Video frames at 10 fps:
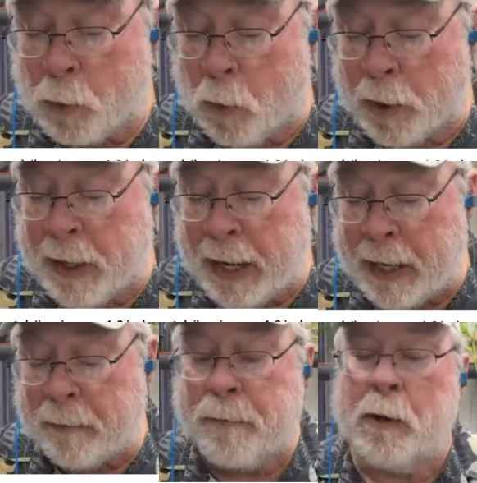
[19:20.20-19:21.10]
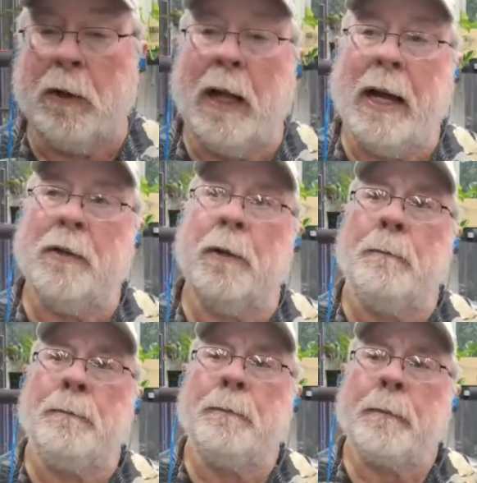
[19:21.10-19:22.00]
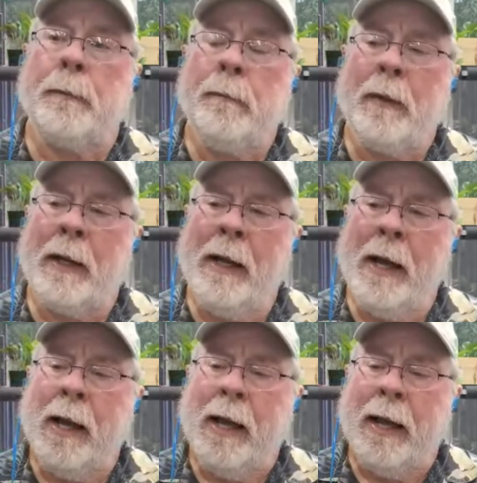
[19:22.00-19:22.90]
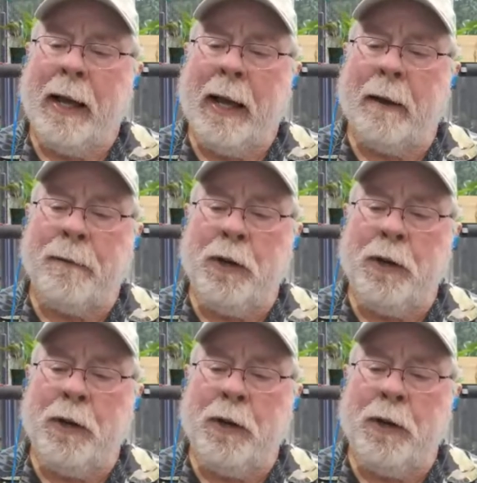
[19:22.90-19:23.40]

organic fertilizer. If